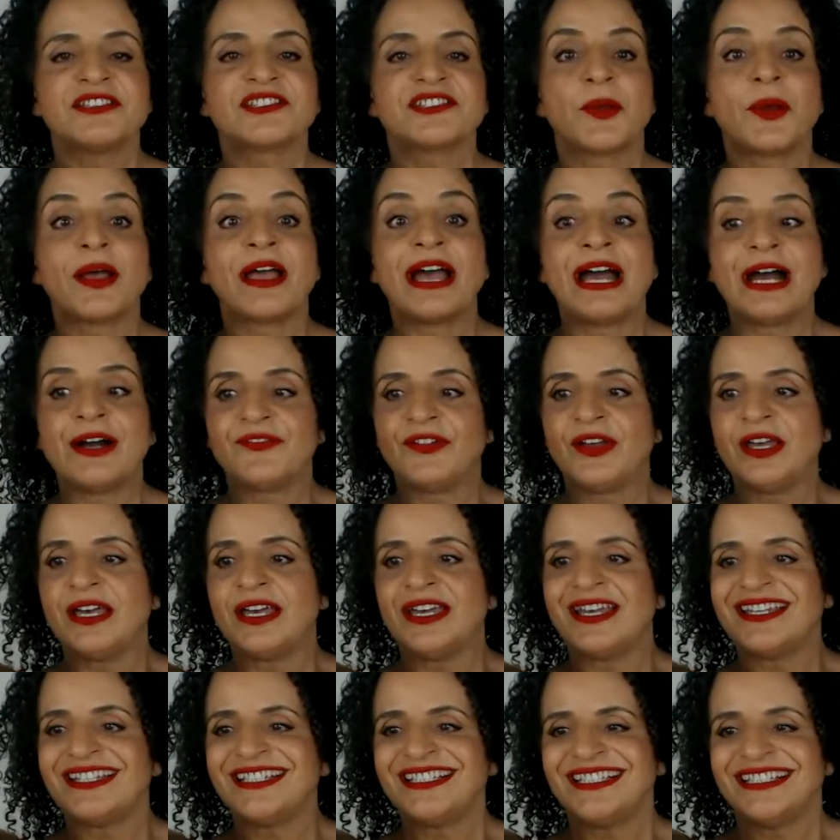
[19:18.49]
So I have
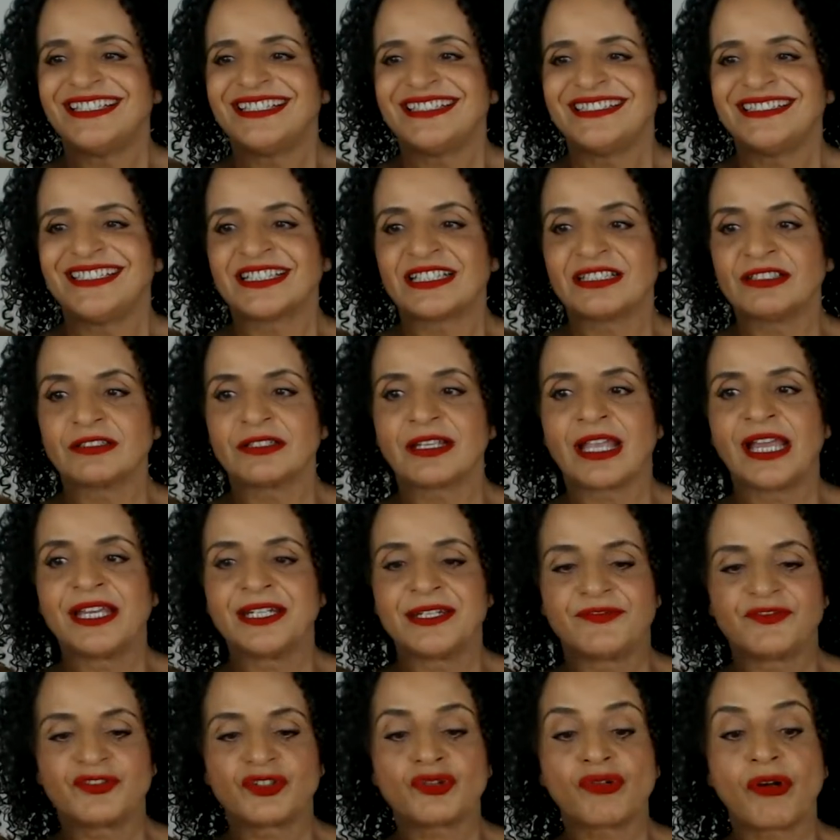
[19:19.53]
a little
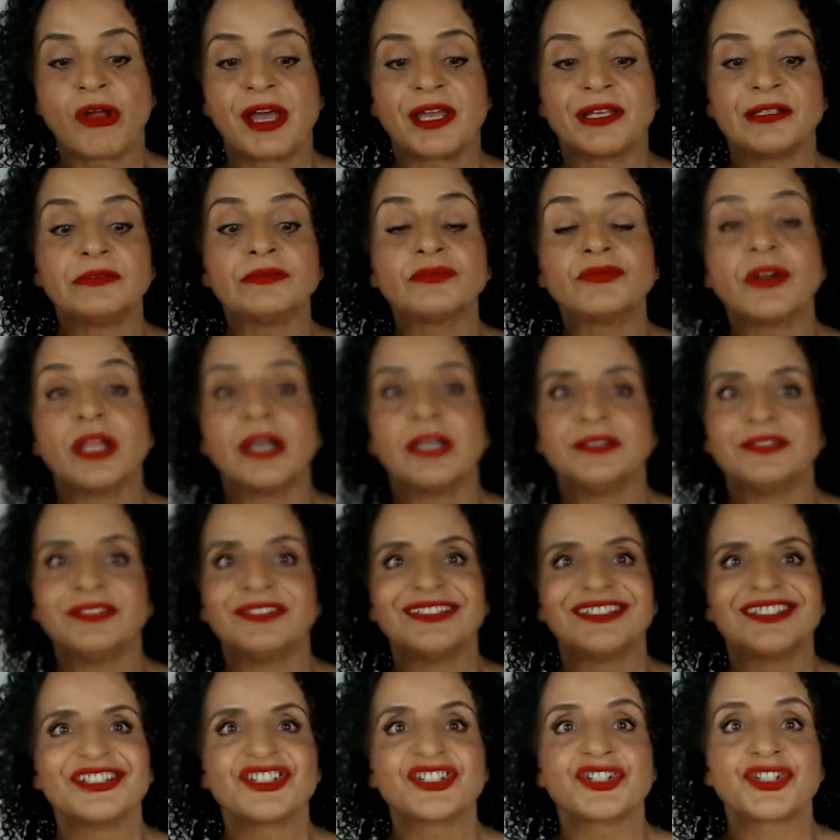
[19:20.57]
kind of trial run